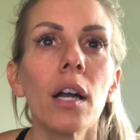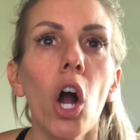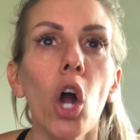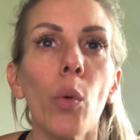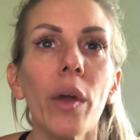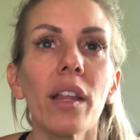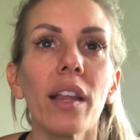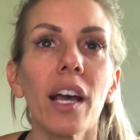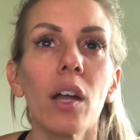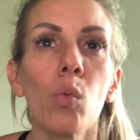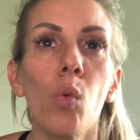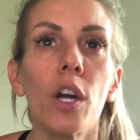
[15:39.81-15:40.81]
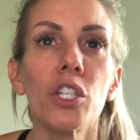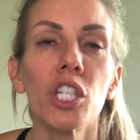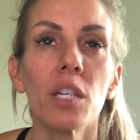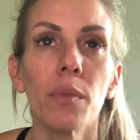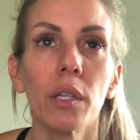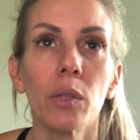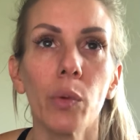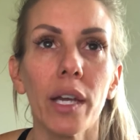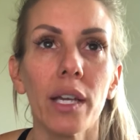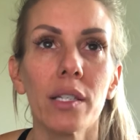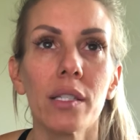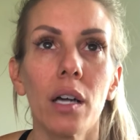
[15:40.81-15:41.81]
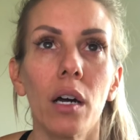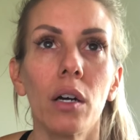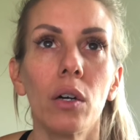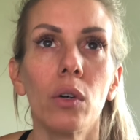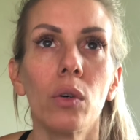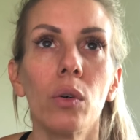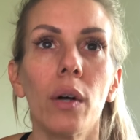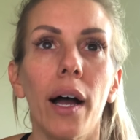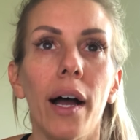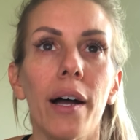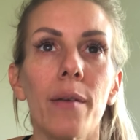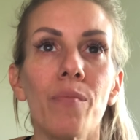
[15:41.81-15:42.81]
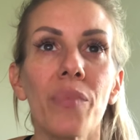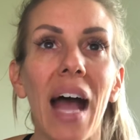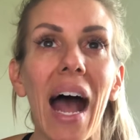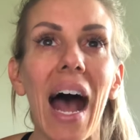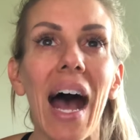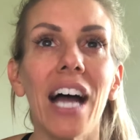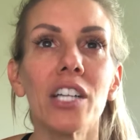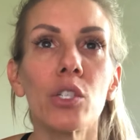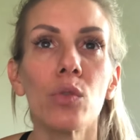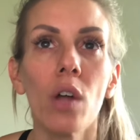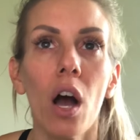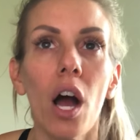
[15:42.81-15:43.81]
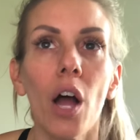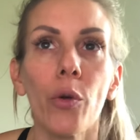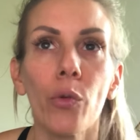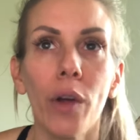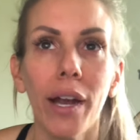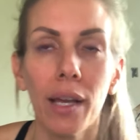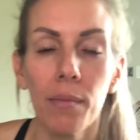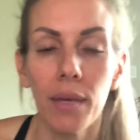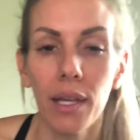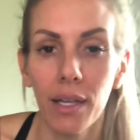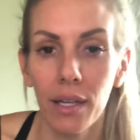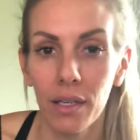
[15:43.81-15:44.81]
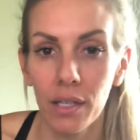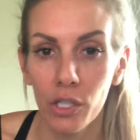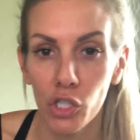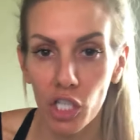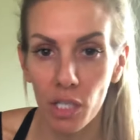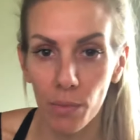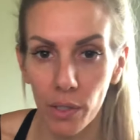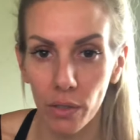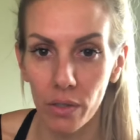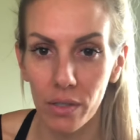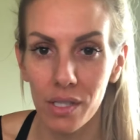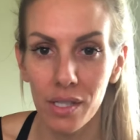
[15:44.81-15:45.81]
Are we allowed one cheat meal a week? So I do not recommend cheat meals